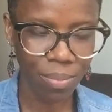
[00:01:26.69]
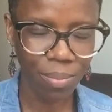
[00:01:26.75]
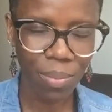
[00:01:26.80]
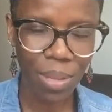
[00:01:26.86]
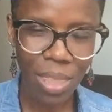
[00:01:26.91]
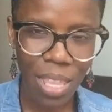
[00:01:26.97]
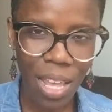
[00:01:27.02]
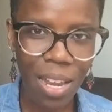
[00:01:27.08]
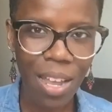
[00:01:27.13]

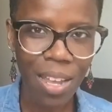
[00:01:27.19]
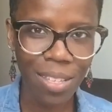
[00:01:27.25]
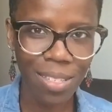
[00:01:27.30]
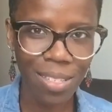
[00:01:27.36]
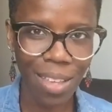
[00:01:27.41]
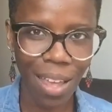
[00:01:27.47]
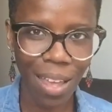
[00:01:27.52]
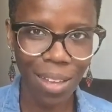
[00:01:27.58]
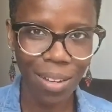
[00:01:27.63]
but then I
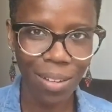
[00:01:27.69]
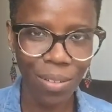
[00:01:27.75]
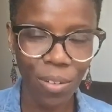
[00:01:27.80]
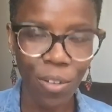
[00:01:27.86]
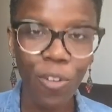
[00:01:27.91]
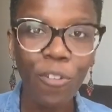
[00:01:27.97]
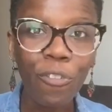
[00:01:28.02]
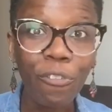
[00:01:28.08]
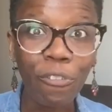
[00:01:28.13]
said,
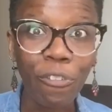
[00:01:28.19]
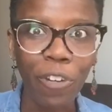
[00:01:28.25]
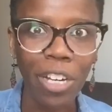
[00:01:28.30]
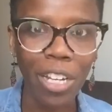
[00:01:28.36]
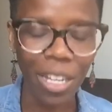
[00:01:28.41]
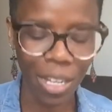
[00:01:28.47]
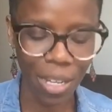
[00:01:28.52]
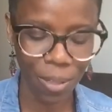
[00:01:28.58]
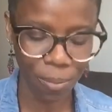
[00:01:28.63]

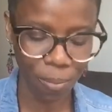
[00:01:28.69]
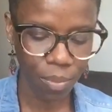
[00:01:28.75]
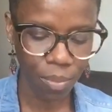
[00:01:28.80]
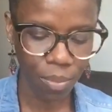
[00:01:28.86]
free.